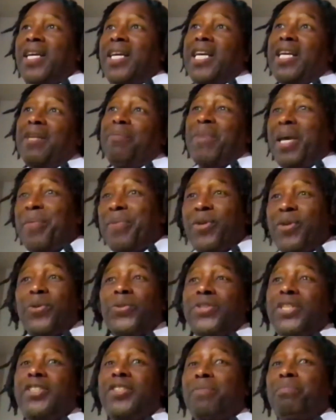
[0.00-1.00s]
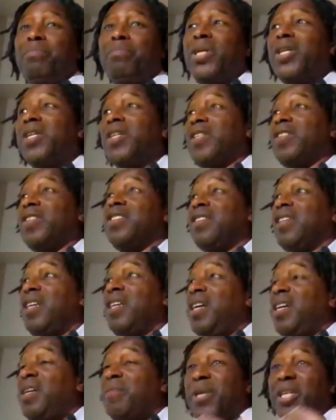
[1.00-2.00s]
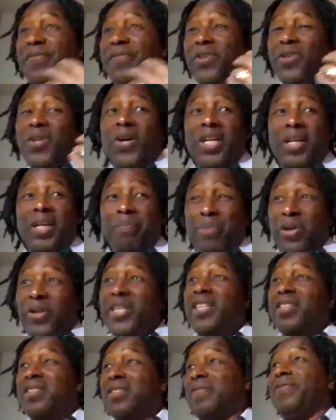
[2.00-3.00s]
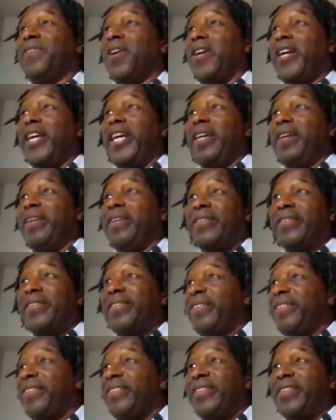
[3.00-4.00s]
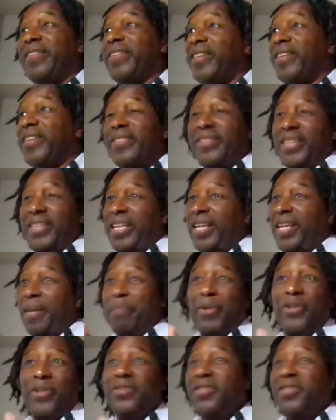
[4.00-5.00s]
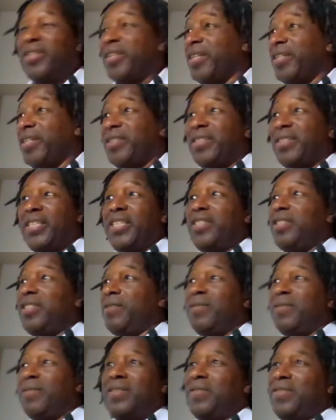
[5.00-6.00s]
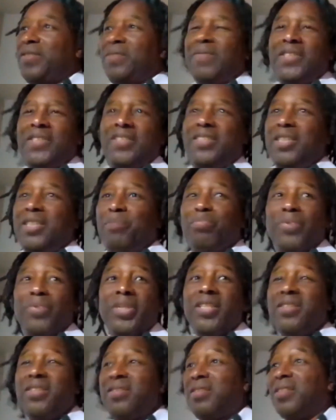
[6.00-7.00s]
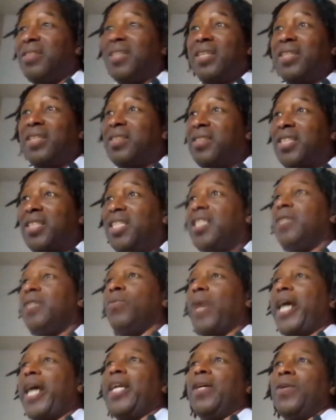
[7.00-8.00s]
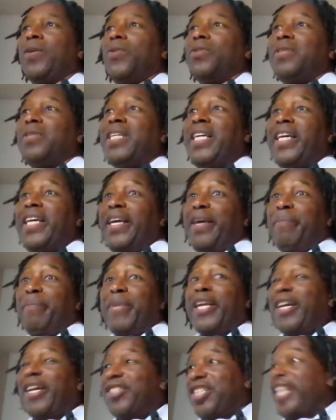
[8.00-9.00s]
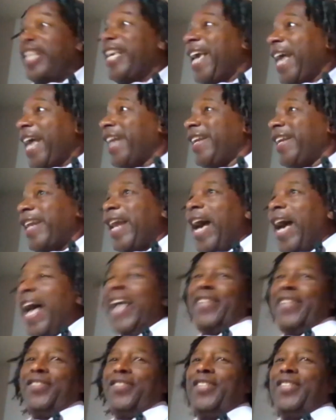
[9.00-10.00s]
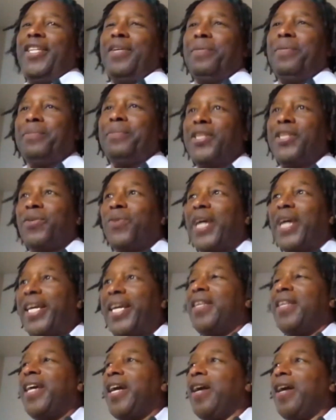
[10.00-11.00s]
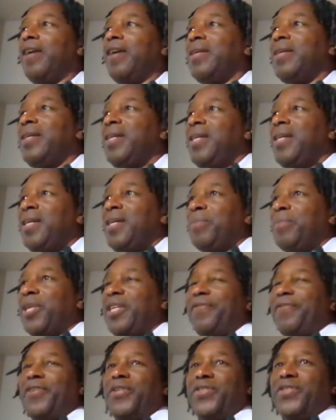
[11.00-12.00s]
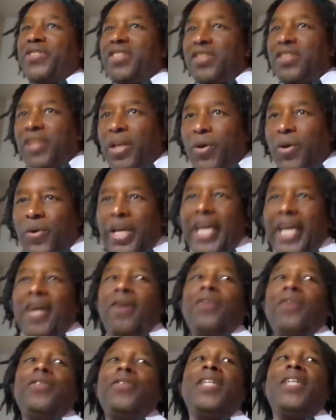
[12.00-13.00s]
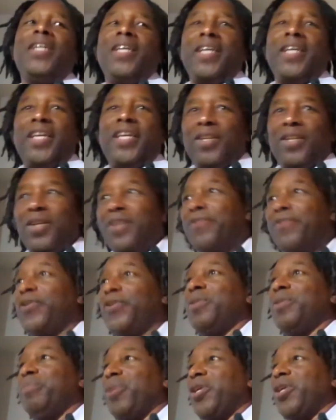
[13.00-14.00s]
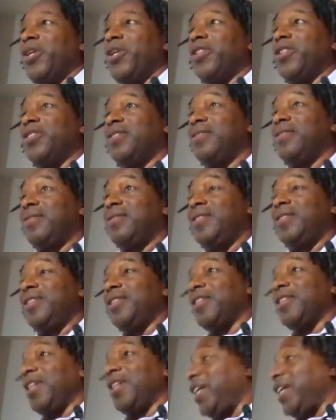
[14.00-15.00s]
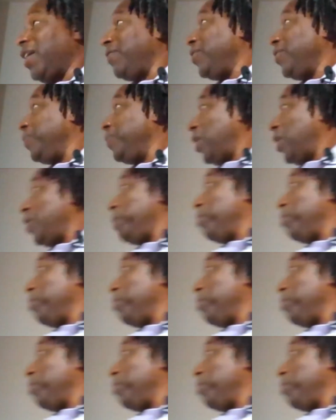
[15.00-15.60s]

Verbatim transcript: and maybe you'll see some birds. But if you go on a birding safari, you're going to see leopards, you're going to see zebras, you're going to see rhinos because you can't not see them. They're right there. But if you slow down and look for the birds, you're going to have a, a,